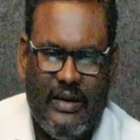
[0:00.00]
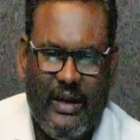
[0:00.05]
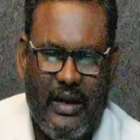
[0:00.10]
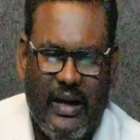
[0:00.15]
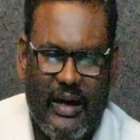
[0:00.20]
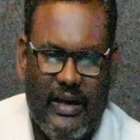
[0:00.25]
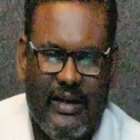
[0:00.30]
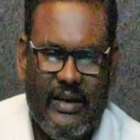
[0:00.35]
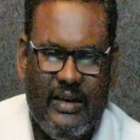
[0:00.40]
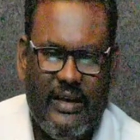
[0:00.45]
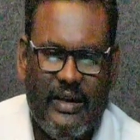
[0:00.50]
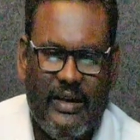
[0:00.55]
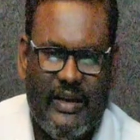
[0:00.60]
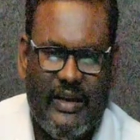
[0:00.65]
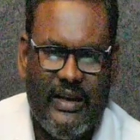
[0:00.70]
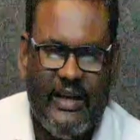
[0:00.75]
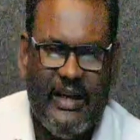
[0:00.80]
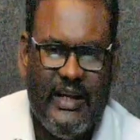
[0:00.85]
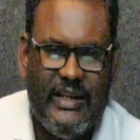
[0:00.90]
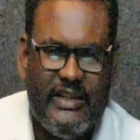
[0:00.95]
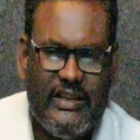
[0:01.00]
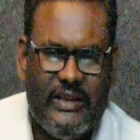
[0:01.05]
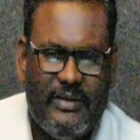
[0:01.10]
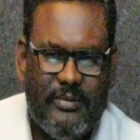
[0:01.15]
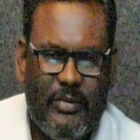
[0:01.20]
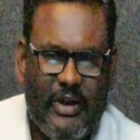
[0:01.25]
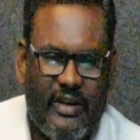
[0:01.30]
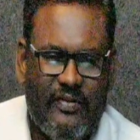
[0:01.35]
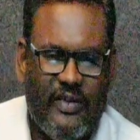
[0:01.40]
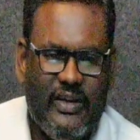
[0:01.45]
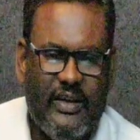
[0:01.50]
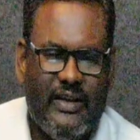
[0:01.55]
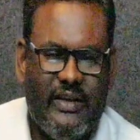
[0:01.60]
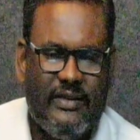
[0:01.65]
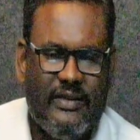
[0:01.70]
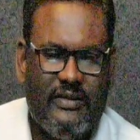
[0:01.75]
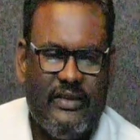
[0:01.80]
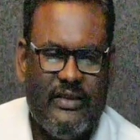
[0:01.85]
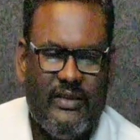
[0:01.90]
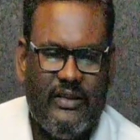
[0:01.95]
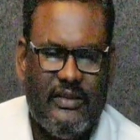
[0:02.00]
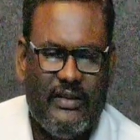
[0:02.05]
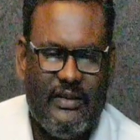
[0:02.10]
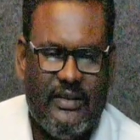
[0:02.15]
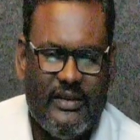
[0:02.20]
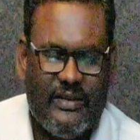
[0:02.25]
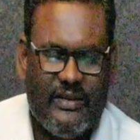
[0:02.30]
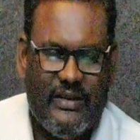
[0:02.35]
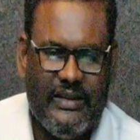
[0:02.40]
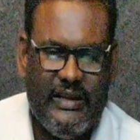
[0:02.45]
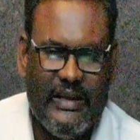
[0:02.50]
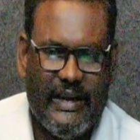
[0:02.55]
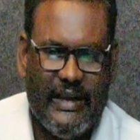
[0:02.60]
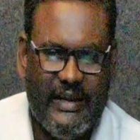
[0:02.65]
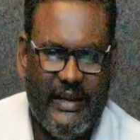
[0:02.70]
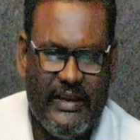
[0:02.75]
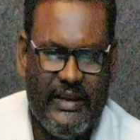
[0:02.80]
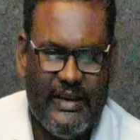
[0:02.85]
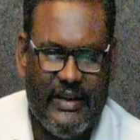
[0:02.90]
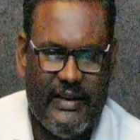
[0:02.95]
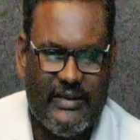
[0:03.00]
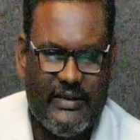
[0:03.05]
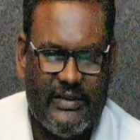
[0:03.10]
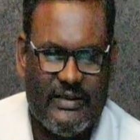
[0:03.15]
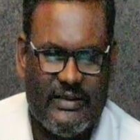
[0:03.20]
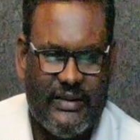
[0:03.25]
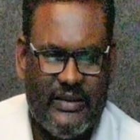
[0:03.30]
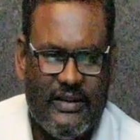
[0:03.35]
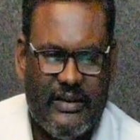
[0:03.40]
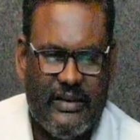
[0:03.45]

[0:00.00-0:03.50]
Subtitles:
and relation between the entities.